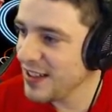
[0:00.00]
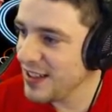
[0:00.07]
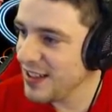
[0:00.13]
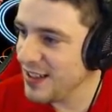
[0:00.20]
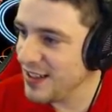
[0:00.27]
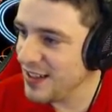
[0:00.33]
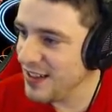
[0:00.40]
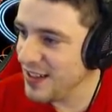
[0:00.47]

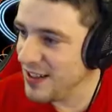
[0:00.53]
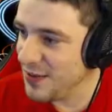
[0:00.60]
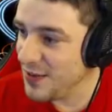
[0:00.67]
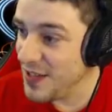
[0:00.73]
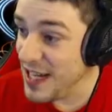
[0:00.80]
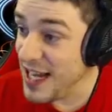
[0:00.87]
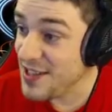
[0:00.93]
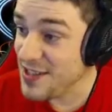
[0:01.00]

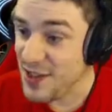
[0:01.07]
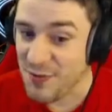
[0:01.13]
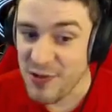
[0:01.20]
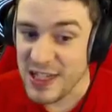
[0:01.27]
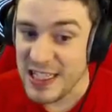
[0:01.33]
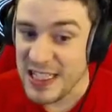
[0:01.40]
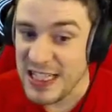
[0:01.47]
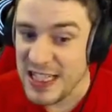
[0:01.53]
unless they're
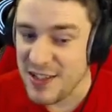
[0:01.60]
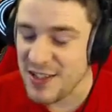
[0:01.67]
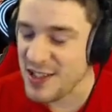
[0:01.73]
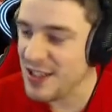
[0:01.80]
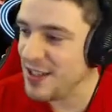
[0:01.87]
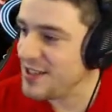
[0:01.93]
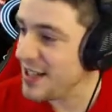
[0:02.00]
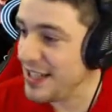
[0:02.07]
running heat
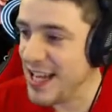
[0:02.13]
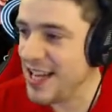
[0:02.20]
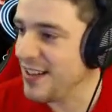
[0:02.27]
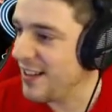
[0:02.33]
sinks, again,